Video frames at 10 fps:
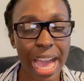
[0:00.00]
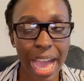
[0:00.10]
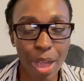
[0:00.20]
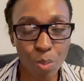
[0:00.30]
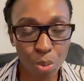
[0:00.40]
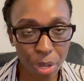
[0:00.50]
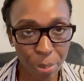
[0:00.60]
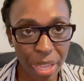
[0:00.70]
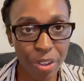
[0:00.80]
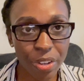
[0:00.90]
outward
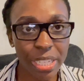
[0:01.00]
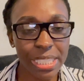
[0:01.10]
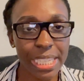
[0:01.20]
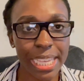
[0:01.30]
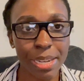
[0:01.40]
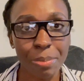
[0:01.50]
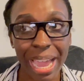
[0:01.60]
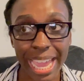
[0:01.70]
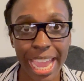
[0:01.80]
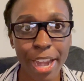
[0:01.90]
appearance and my
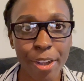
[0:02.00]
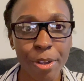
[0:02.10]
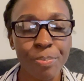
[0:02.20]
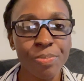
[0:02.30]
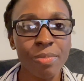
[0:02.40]
hair,